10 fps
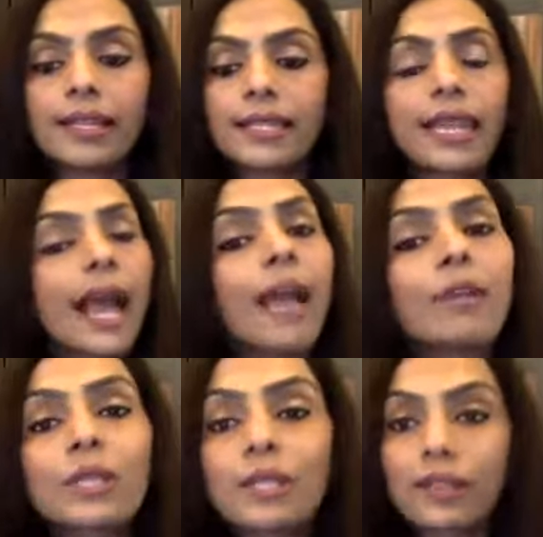see,
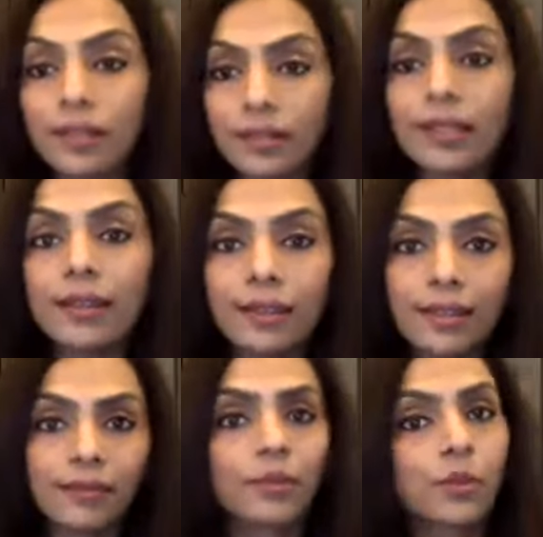I was really,
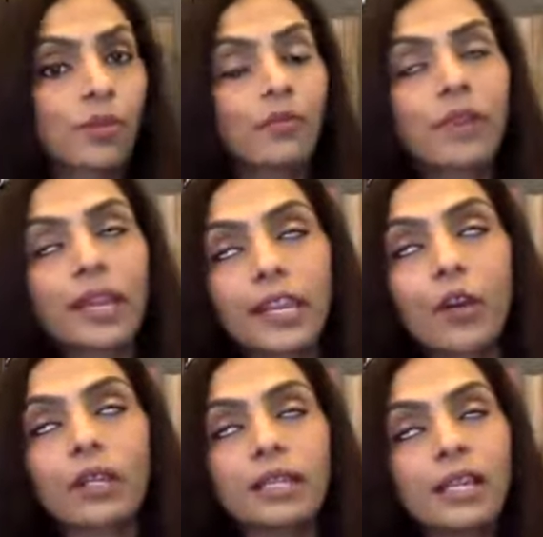really, to be very
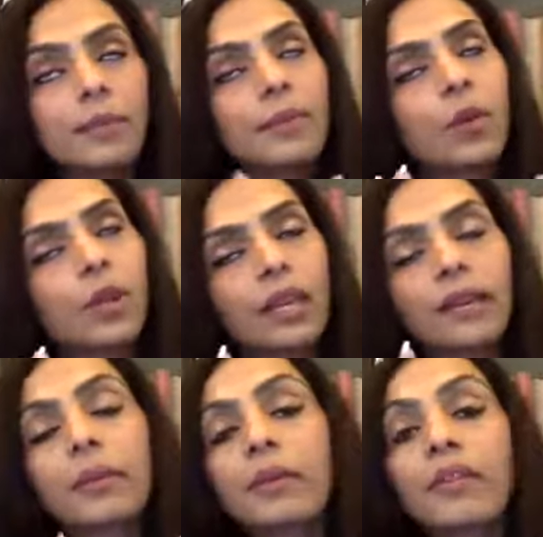honest, let me be
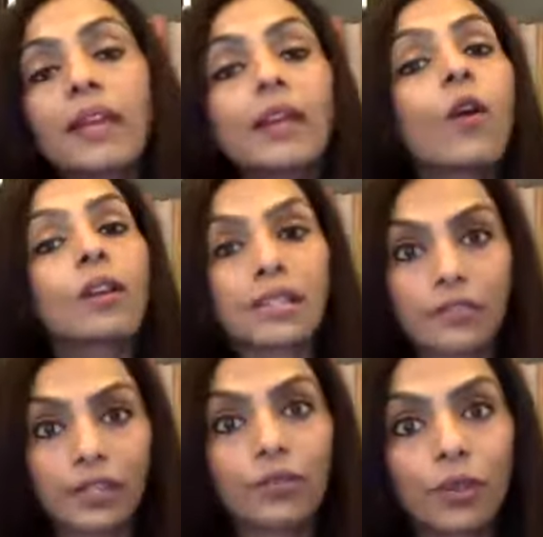very
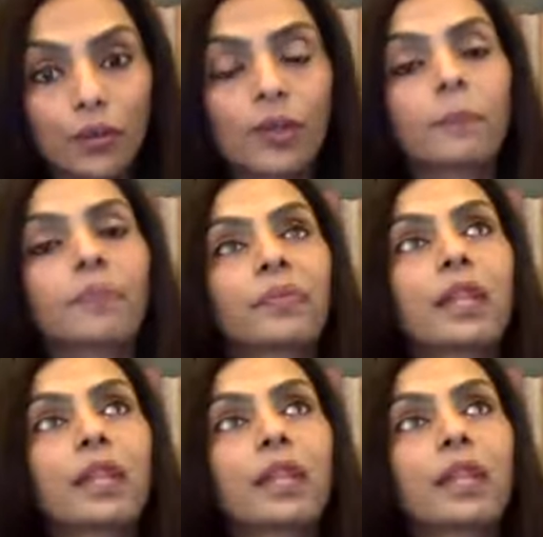honest with you now here.